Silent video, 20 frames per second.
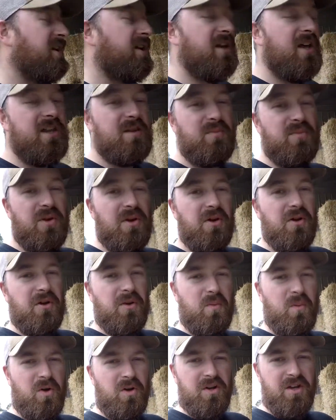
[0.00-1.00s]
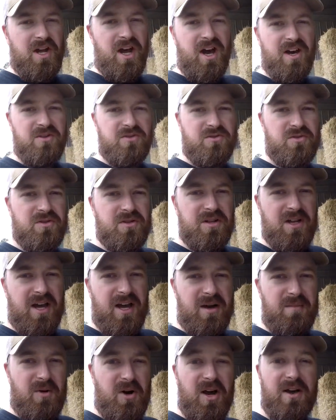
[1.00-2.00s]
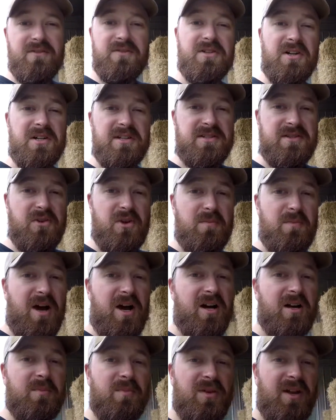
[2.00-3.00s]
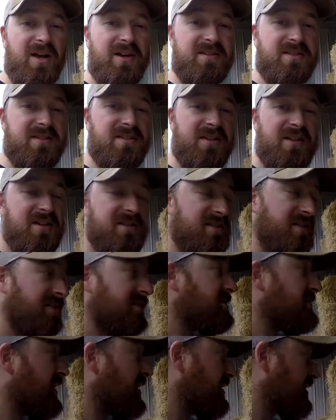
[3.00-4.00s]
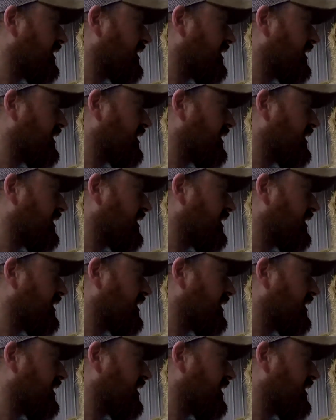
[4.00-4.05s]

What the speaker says: another bloke wanted 100. I advertised it on Marketplace, and he said he'd take